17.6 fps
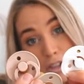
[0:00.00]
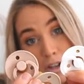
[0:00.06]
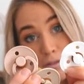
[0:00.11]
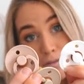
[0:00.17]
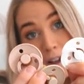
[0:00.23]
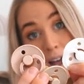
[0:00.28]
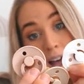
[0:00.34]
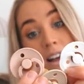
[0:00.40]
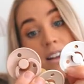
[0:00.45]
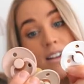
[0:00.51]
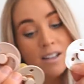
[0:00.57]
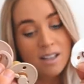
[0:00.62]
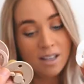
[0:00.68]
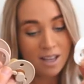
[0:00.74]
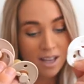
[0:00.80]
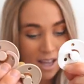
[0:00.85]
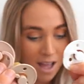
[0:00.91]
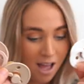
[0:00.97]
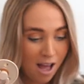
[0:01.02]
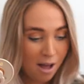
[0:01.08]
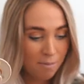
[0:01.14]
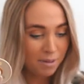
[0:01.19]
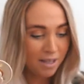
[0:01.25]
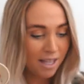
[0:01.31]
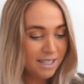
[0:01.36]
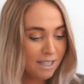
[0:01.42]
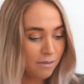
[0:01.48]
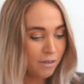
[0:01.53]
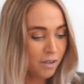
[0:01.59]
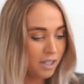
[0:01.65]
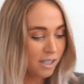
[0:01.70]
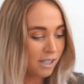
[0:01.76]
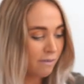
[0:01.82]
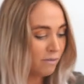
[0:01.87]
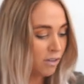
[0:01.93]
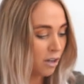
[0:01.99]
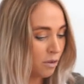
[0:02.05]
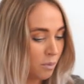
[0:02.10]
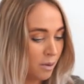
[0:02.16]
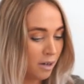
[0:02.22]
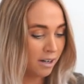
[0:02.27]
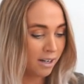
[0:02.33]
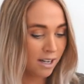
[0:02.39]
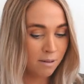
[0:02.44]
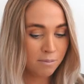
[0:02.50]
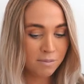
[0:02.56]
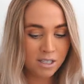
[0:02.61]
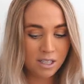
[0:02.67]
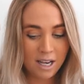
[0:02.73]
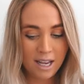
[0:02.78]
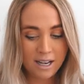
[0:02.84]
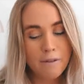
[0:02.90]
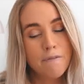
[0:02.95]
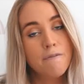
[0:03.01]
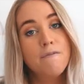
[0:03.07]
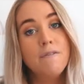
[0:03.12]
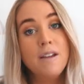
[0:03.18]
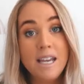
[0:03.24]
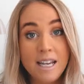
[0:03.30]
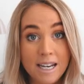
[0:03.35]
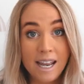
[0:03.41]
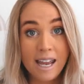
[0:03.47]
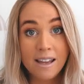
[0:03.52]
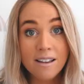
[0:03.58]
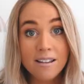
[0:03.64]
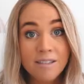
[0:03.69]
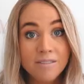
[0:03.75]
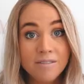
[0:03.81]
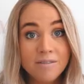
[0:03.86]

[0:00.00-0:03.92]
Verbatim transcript: so far. Um, but that's everything I've got where it comes to like feeding.